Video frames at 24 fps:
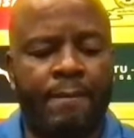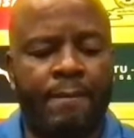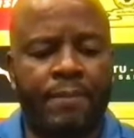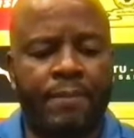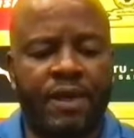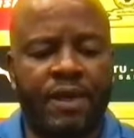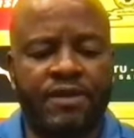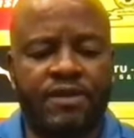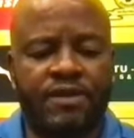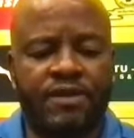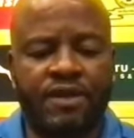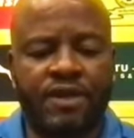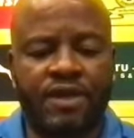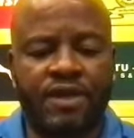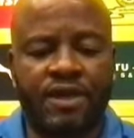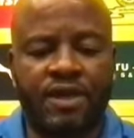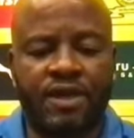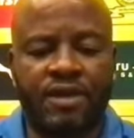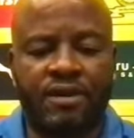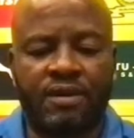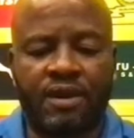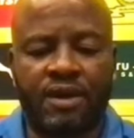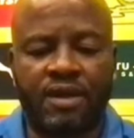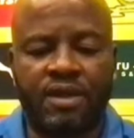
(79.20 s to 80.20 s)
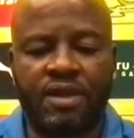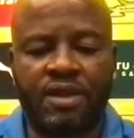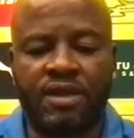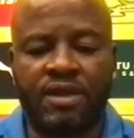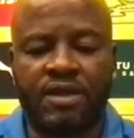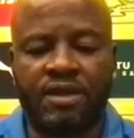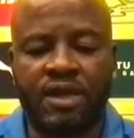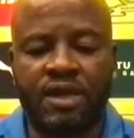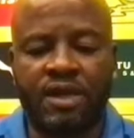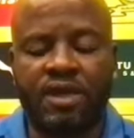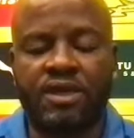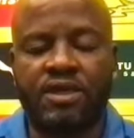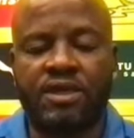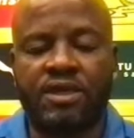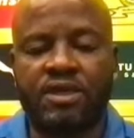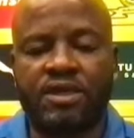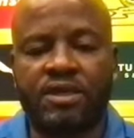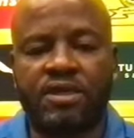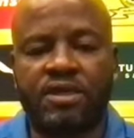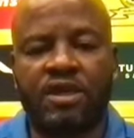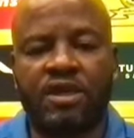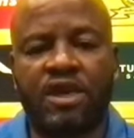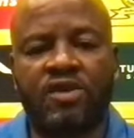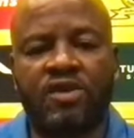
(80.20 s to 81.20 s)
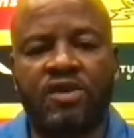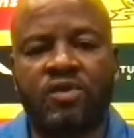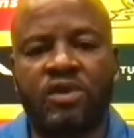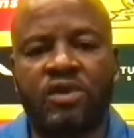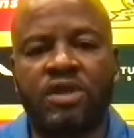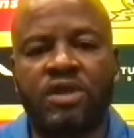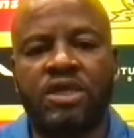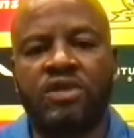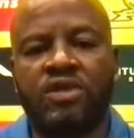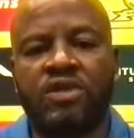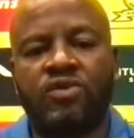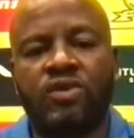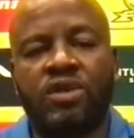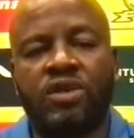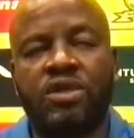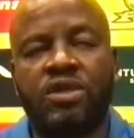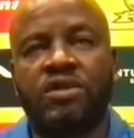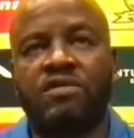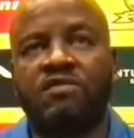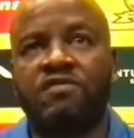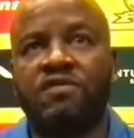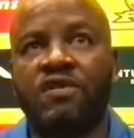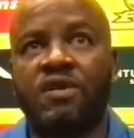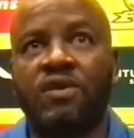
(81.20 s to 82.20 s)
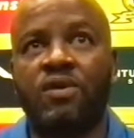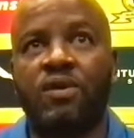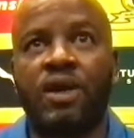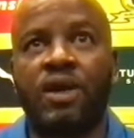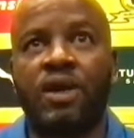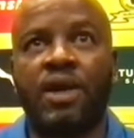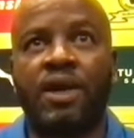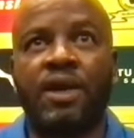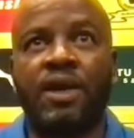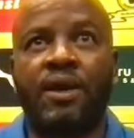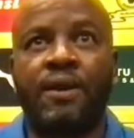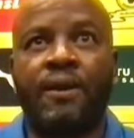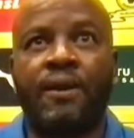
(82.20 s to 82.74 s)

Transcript: But I think Dennis dealt with the situation very well.